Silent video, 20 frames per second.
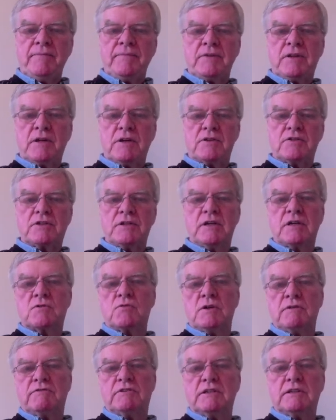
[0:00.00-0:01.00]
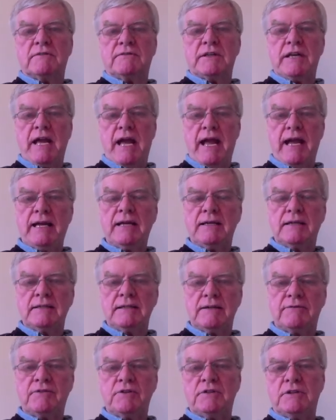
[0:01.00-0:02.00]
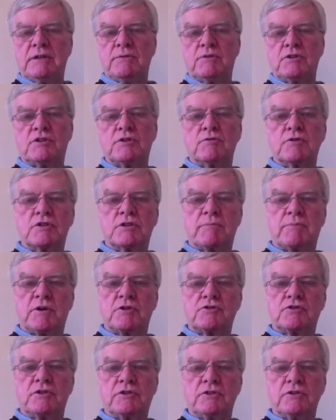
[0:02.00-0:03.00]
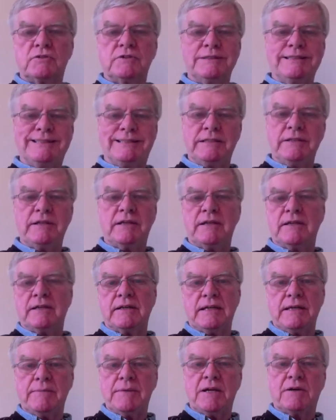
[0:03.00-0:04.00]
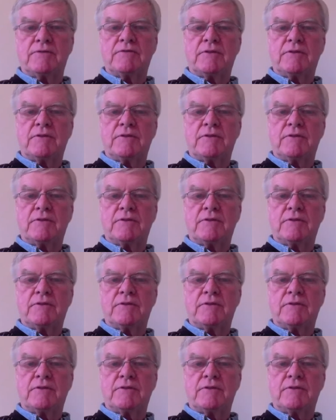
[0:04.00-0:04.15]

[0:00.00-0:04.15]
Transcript: There's the equivalent of an A if you did what you were supposed to do and didn't get an email